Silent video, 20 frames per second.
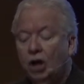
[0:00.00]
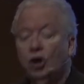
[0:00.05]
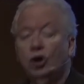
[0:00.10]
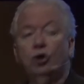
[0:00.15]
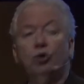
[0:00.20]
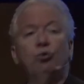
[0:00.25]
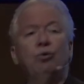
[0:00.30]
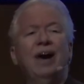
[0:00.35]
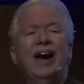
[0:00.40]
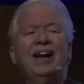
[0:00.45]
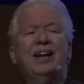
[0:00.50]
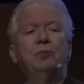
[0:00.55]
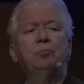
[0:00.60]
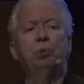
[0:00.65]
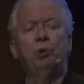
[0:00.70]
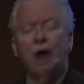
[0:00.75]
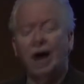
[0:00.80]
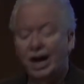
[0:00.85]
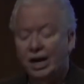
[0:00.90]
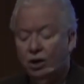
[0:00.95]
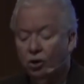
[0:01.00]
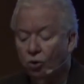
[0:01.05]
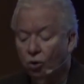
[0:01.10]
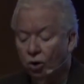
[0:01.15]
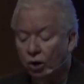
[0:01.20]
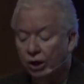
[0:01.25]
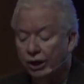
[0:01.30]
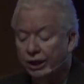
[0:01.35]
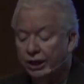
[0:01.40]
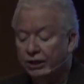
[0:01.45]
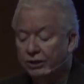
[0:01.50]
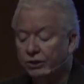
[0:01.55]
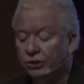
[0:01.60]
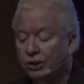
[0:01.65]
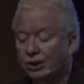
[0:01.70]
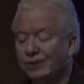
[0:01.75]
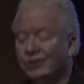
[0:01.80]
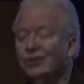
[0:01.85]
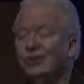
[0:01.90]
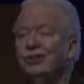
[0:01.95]
Correct priorities
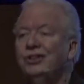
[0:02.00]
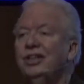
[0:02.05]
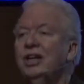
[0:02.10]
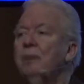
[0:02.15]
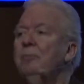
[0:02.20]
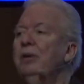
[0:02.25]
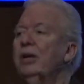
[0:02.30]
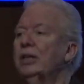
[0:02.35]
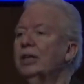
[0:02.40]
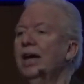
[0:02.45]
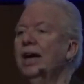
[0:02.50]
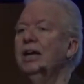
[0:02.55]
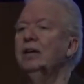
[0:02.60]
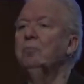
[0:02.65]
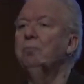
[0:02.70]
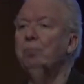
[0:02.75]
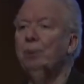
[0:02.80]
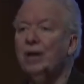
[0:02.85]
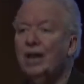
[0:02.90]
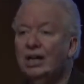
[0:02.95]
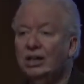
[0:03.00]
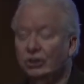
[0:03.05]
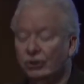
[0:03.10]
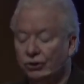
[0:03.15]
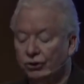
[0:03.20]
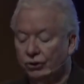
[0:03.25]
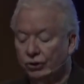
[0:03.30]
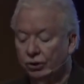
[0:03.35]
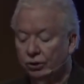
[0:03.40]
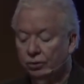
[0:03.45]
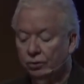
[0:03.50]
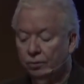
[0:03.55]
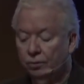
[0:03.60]
stimulate peace